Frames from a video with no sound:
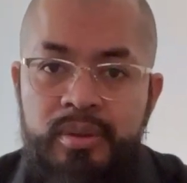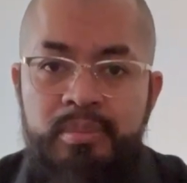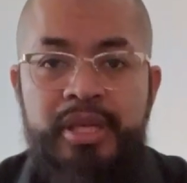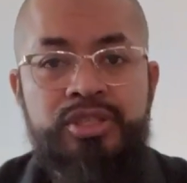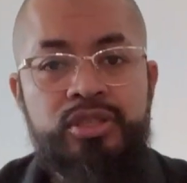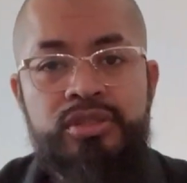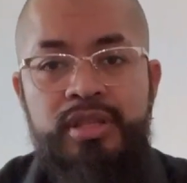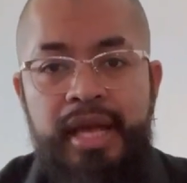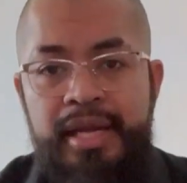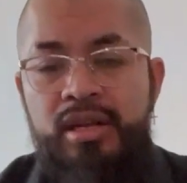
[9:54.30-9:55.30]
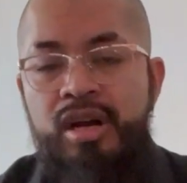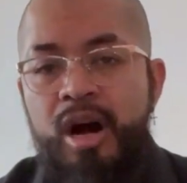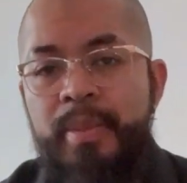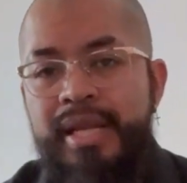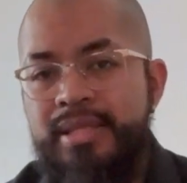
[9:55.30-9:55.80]
Make sure to like,
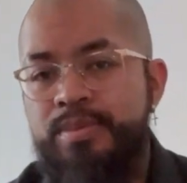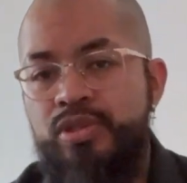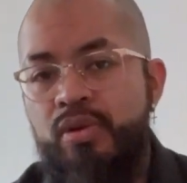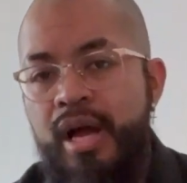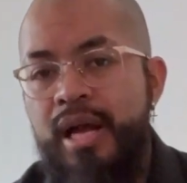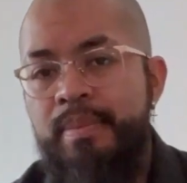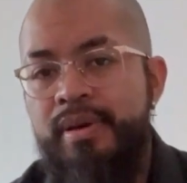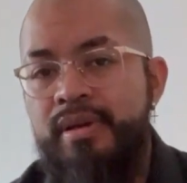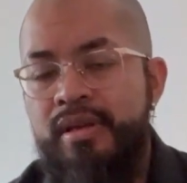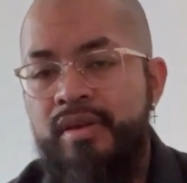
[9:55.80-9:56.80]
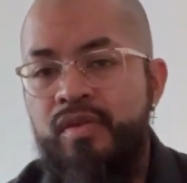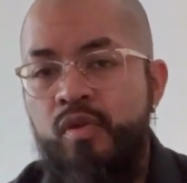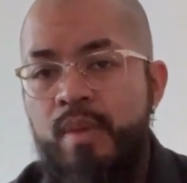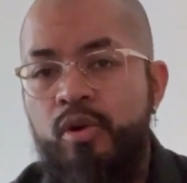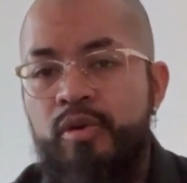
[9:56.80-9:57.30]
comment, and subscribe. If you
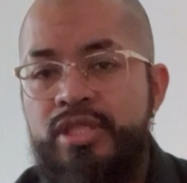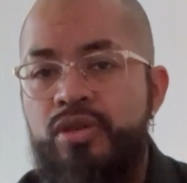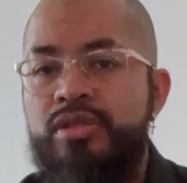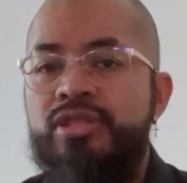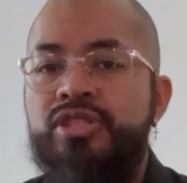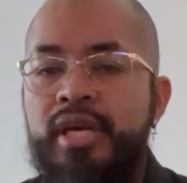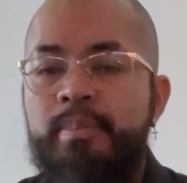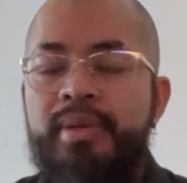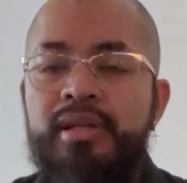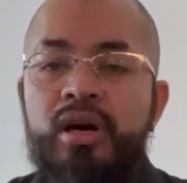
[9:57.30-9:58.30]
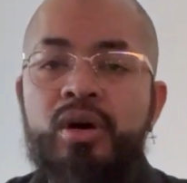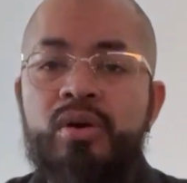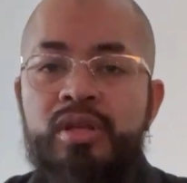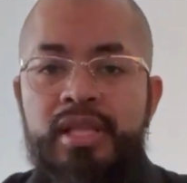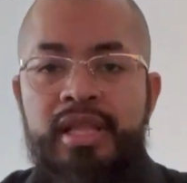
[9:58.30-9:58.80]
want more resources, check
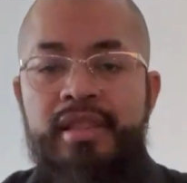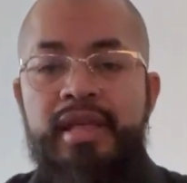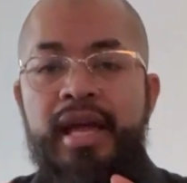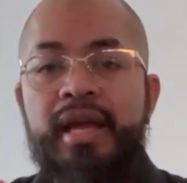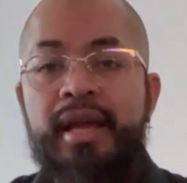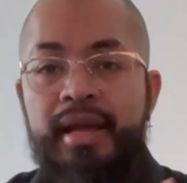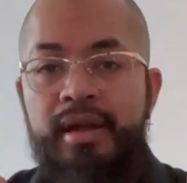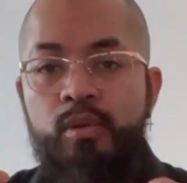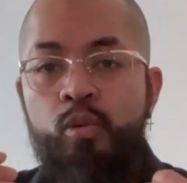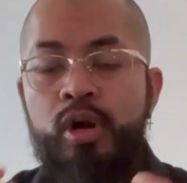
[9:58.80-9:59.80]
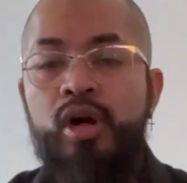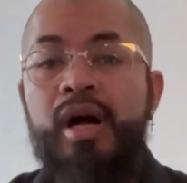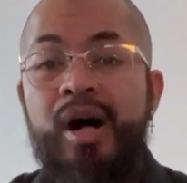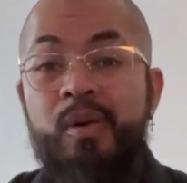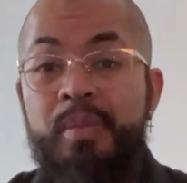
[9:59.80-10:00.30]
below. They will
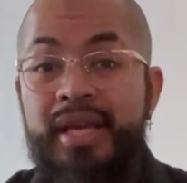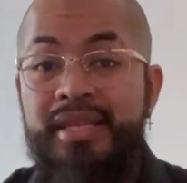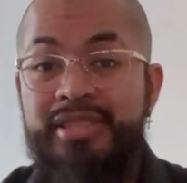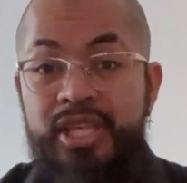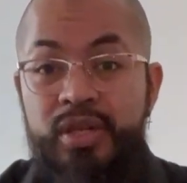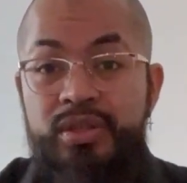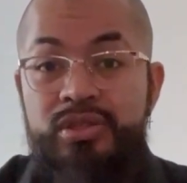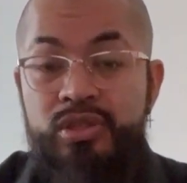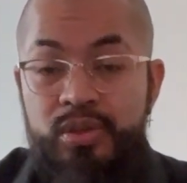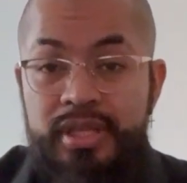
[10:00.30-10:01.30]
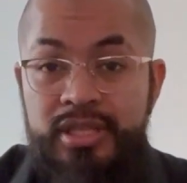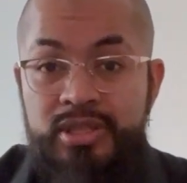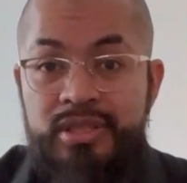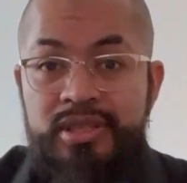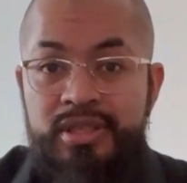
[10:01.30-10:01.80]
help me continue to do
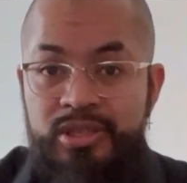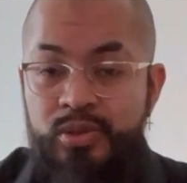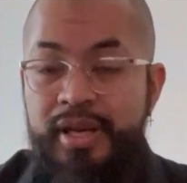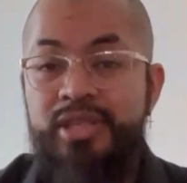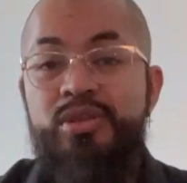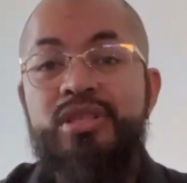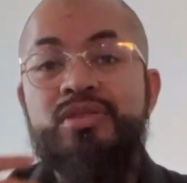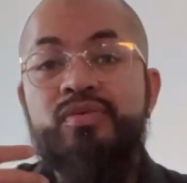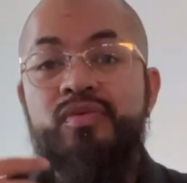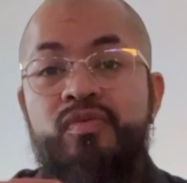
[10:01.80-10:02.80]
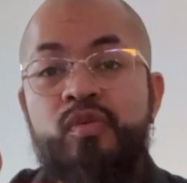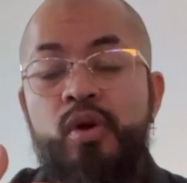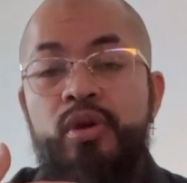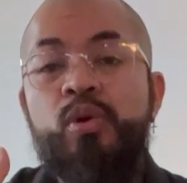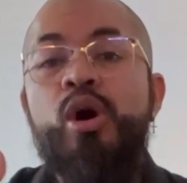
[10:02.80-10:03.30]
this so I can do this
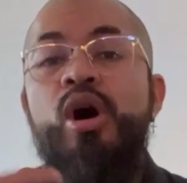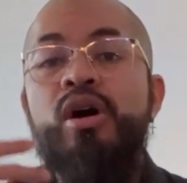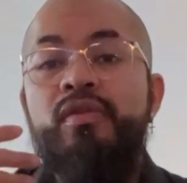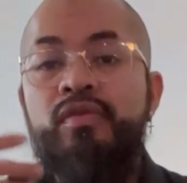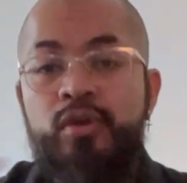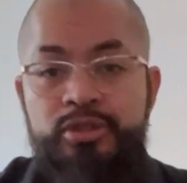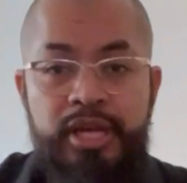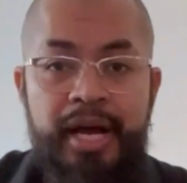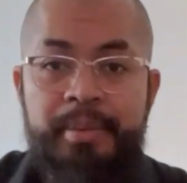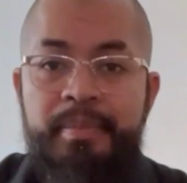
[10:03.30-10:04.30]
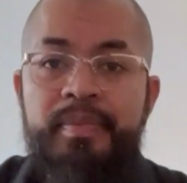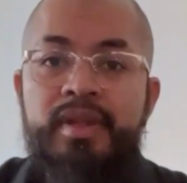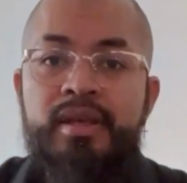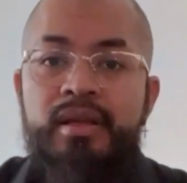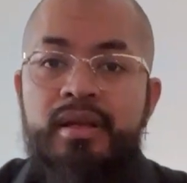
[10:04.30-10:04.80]
for you all full time.
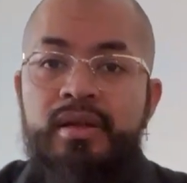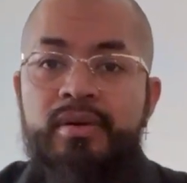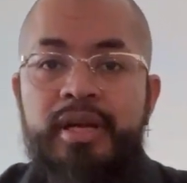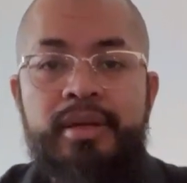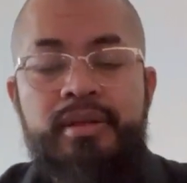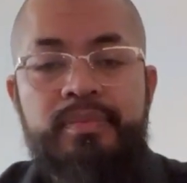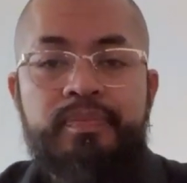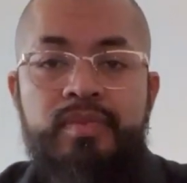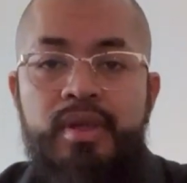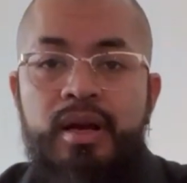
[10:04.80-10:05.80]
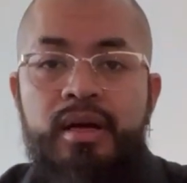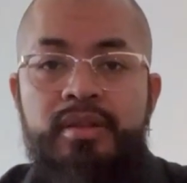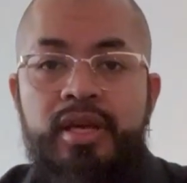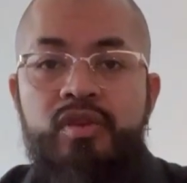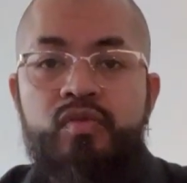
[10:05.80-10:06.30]
Okay.
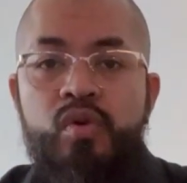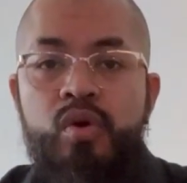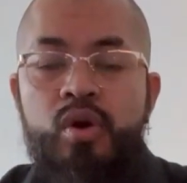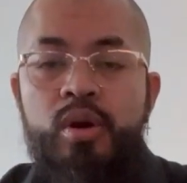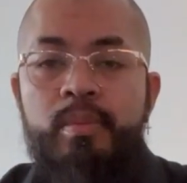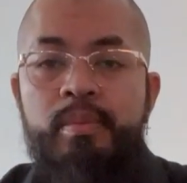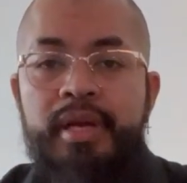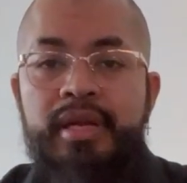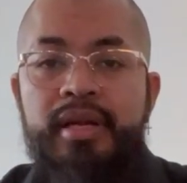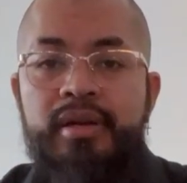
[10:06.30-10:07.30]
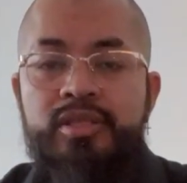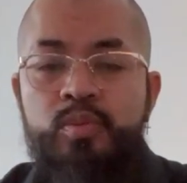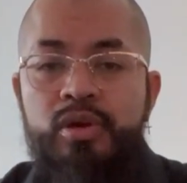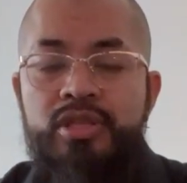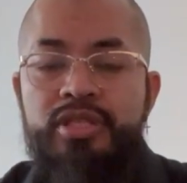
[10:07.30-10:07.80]
Thank you for being here and
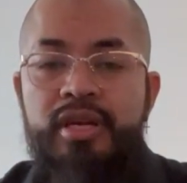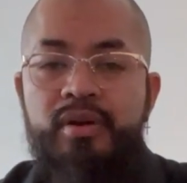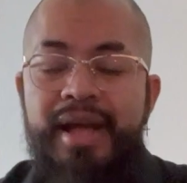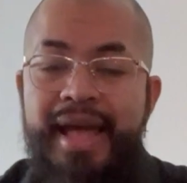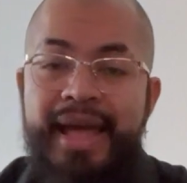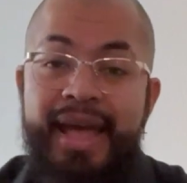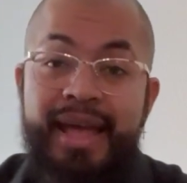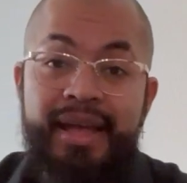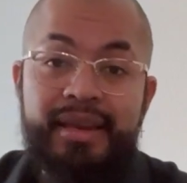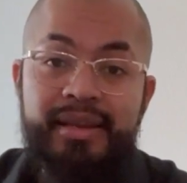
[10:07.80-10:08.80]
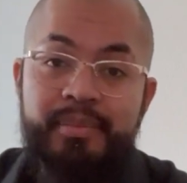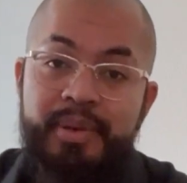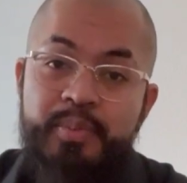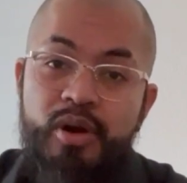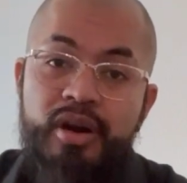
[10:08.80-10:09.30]
supporting the channel and
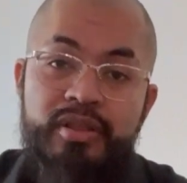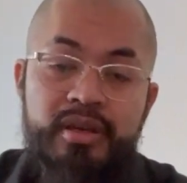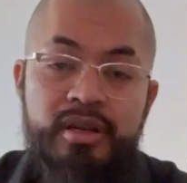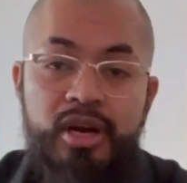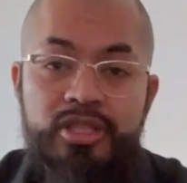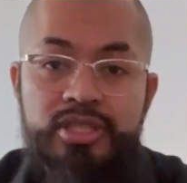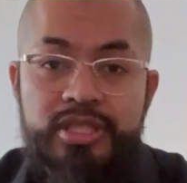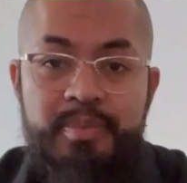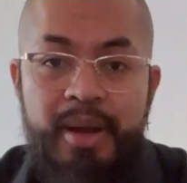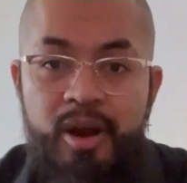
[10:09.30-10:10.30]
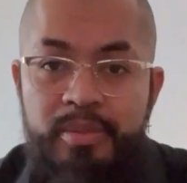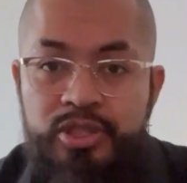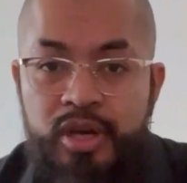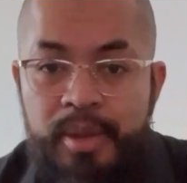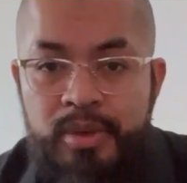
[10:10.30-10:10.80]
being part of the Consciousness Empowerment
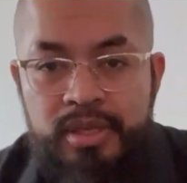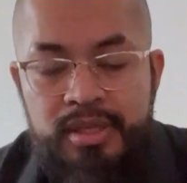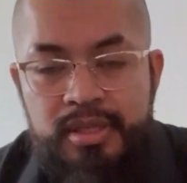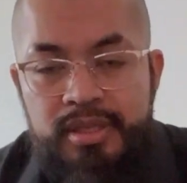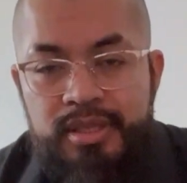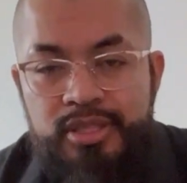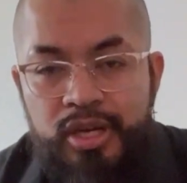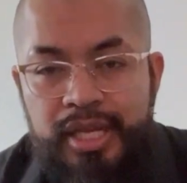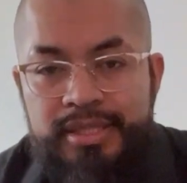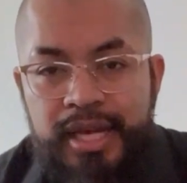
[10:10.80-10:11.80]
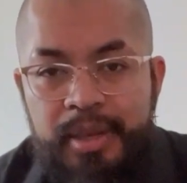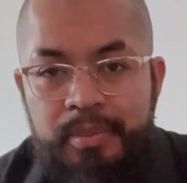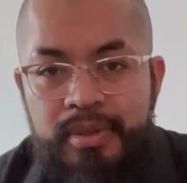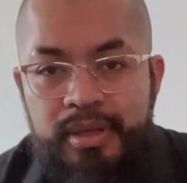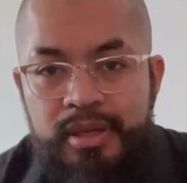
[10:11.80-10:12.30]
Tribe. Till next time,
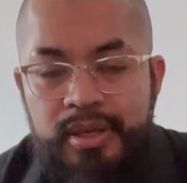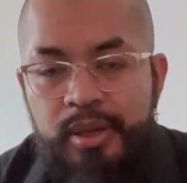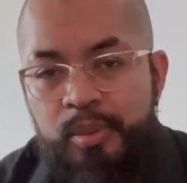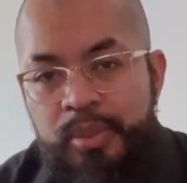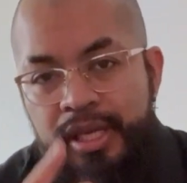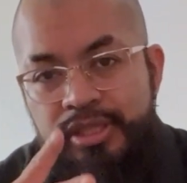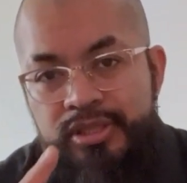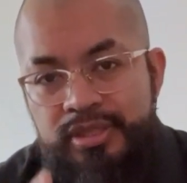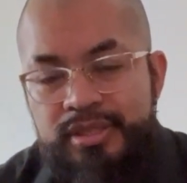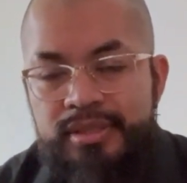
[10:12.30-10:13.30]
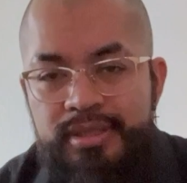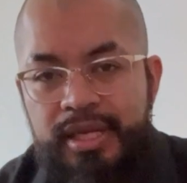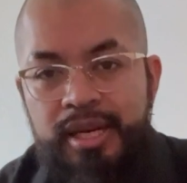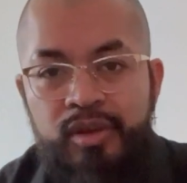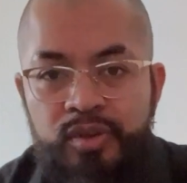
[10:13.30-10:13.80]
peace,
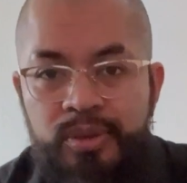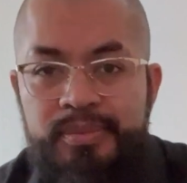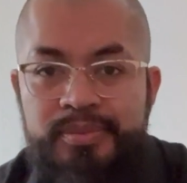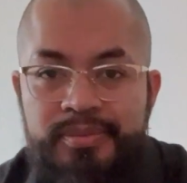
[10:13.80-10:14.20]
and I love you.